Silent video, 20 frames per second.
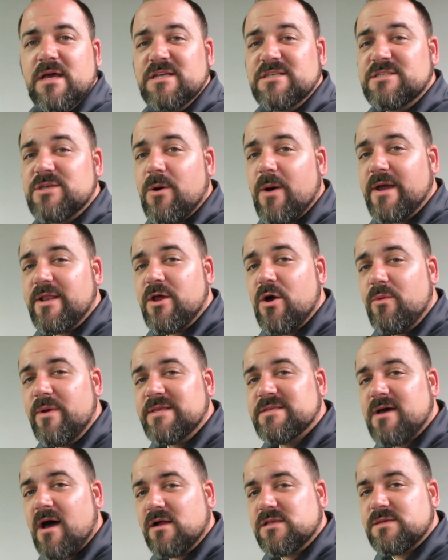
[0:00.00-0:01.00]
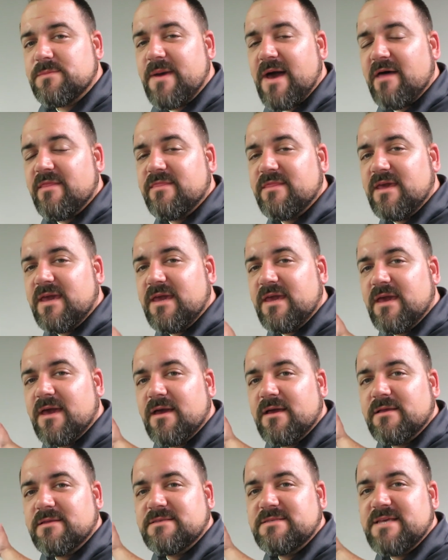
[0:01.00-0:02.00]
So I know we talked about the
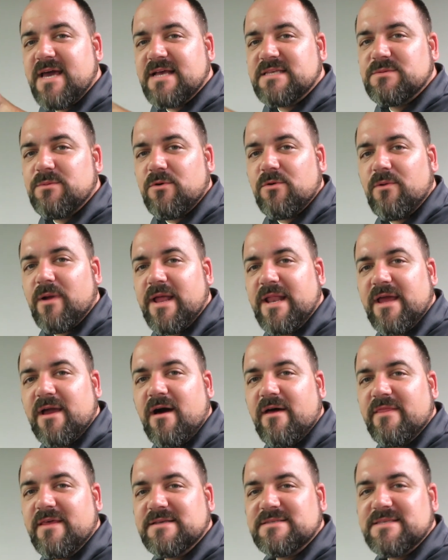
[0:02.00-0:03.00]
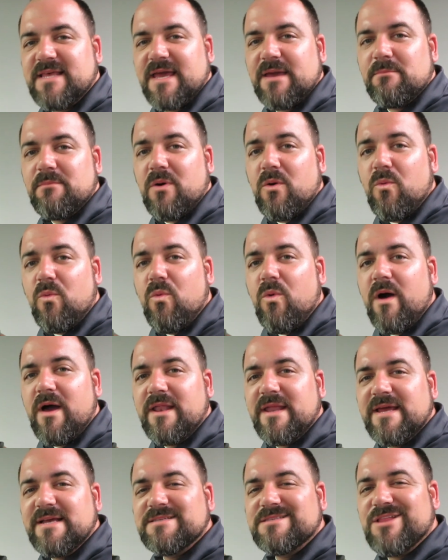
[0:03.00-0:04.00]
decibel rating on this thing, but
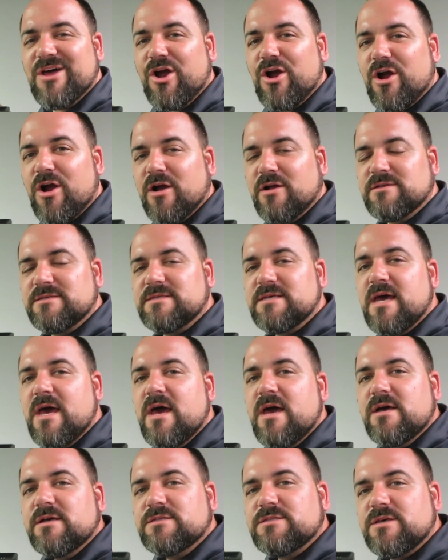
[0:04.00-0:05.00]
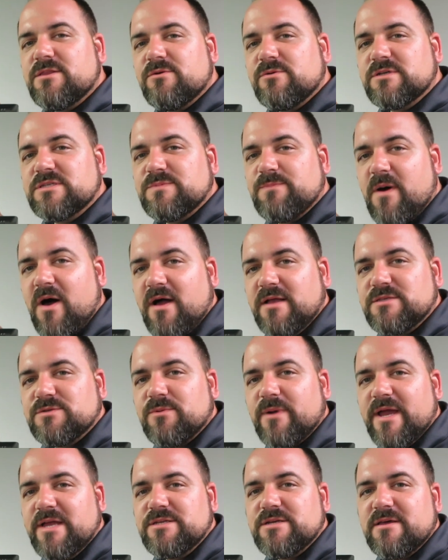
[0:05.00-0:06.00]
what is the hertz? So the response
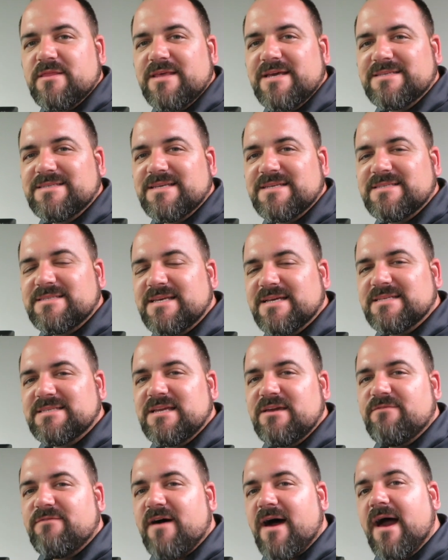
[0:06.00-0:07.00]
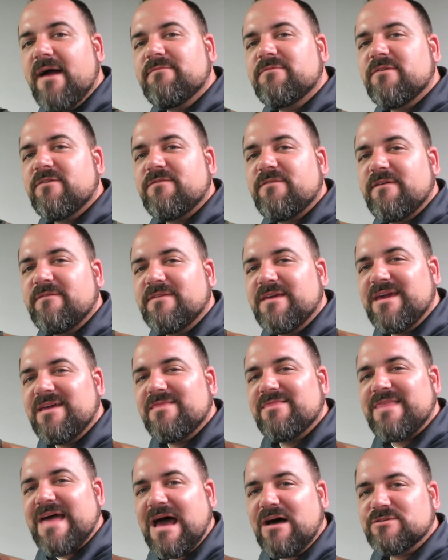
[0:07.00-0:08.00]
range on this is 65 to
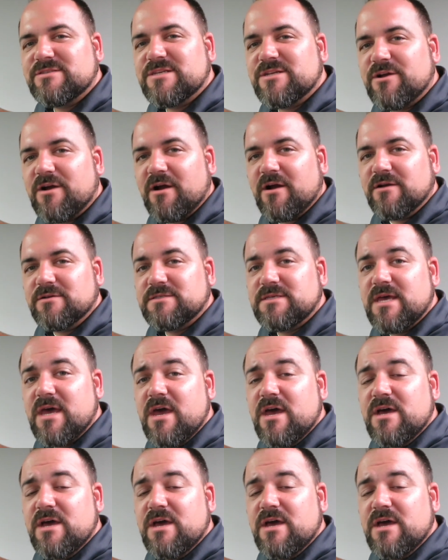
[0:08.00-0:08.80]
15,000 hertz.